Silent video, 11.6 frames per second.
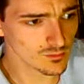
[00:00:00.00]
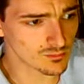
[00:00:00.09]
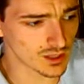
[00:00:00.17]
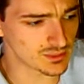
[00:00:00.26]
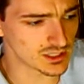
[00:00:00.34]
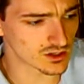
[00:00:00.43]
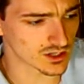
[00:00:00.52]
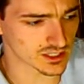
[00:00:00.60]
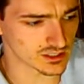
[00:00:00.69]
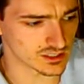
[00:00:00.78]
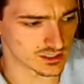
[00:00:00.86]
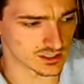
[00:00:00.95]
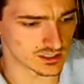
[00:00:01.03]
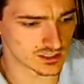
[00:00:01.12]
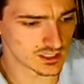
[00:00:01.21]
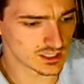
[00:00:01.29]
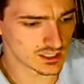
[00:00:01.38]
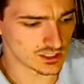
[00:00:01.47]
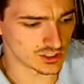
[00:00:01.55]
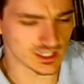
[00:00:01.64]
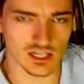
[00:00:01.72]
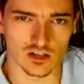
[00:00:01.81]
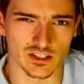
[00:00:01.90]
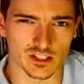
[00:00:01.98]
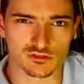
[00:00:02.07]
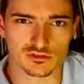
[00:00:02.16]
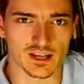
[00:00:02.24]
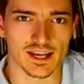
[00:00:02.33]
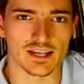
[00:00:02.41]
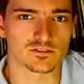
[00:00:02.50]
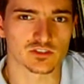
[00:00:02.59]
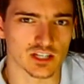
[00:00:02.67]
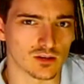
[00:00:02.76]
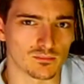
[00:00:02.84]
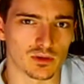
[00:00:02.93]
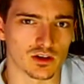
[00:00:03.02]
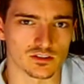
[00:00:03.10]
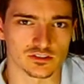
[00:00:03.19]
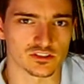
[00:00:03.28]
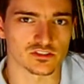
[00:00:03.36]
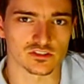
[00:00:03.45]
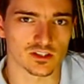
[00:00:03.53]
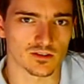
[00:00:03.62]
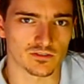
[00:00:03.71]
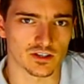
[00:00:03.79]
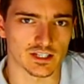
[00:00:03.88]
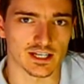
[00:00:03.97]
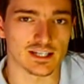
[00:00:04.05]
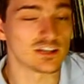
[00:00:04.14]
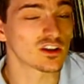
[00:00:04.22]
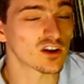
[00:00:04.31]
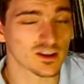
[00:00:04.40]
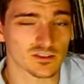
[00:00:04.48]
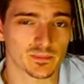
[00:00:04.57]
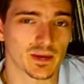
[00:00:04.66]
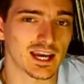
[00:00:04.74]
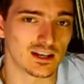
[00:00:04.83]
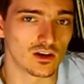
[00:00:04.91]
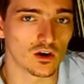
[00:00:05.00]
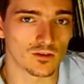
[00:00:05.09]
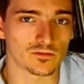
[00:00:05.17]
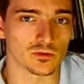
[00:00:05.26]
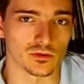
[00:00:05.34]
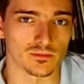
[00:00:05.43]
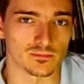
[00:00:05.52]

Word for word: maybe like uh, you can get like the creative sound blasters and stuff like that. You don't have to pay a lot for